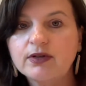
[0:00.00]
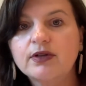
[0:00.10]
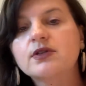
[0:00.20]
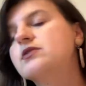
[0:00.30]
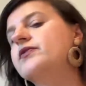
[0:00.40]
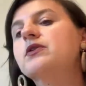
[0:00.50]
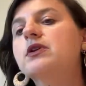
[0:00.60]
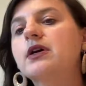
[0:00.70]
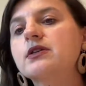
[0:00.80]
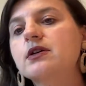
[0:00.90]
This is very
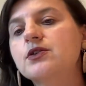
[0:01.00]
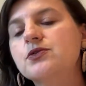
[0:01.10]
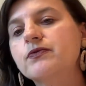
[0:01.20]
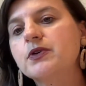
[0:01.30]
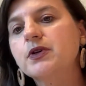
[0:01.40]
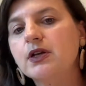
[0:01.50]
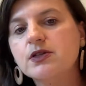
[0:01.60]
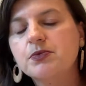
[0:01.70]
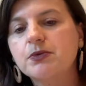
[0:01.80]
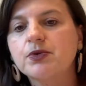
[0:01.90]
nice country, very nice
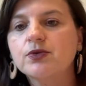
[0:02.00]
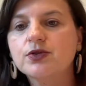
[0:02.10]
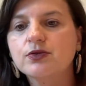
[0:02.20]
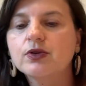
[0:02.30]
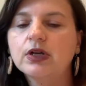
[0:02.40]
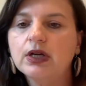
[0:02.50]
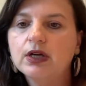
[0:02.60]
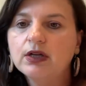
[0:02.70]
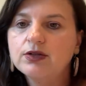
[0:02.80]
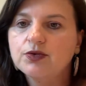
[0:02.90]
people
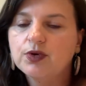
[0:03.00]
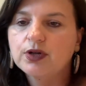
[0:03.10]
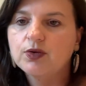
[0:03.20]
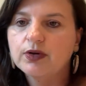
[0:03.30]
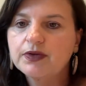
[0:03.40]
to work with.